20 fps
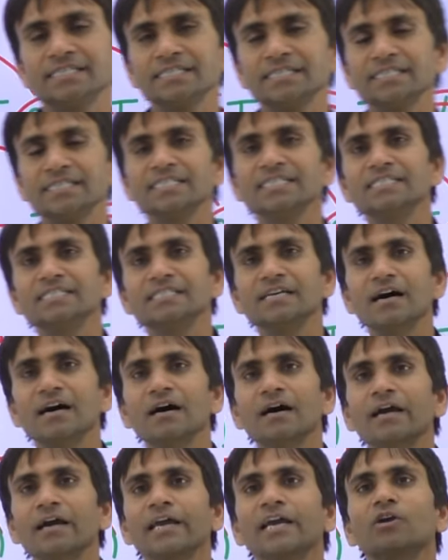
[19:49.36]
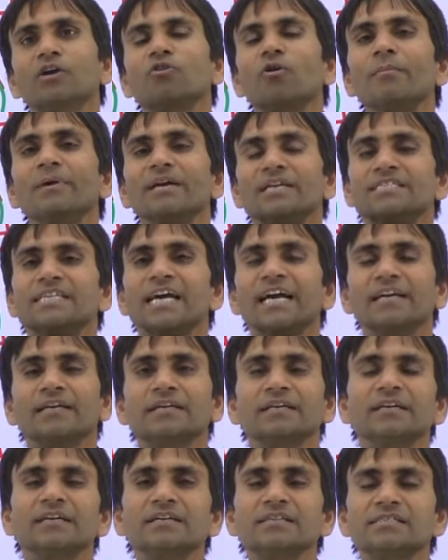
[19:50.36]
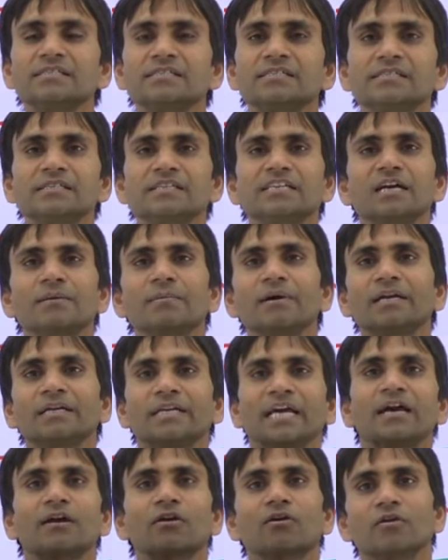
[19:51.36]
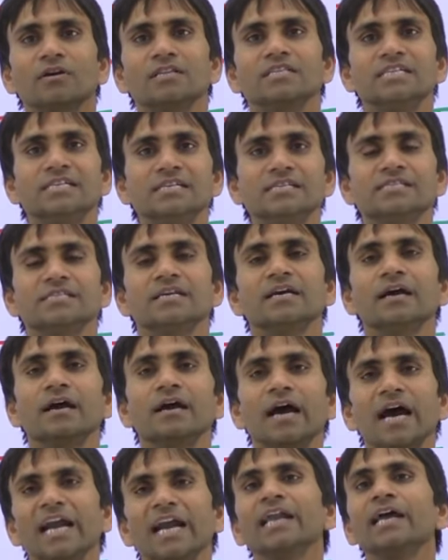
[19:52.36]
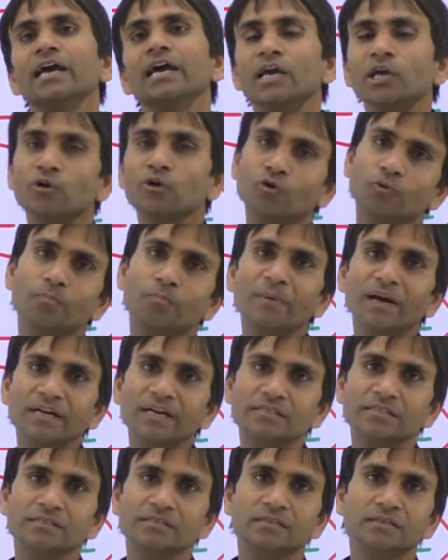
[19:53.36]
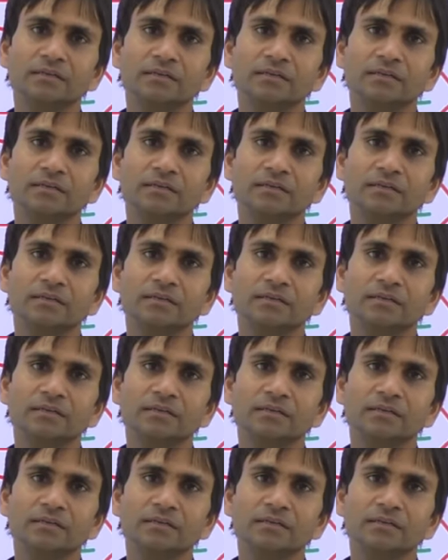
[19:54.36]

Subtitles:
in the economic sectors, in our technologies and equipments.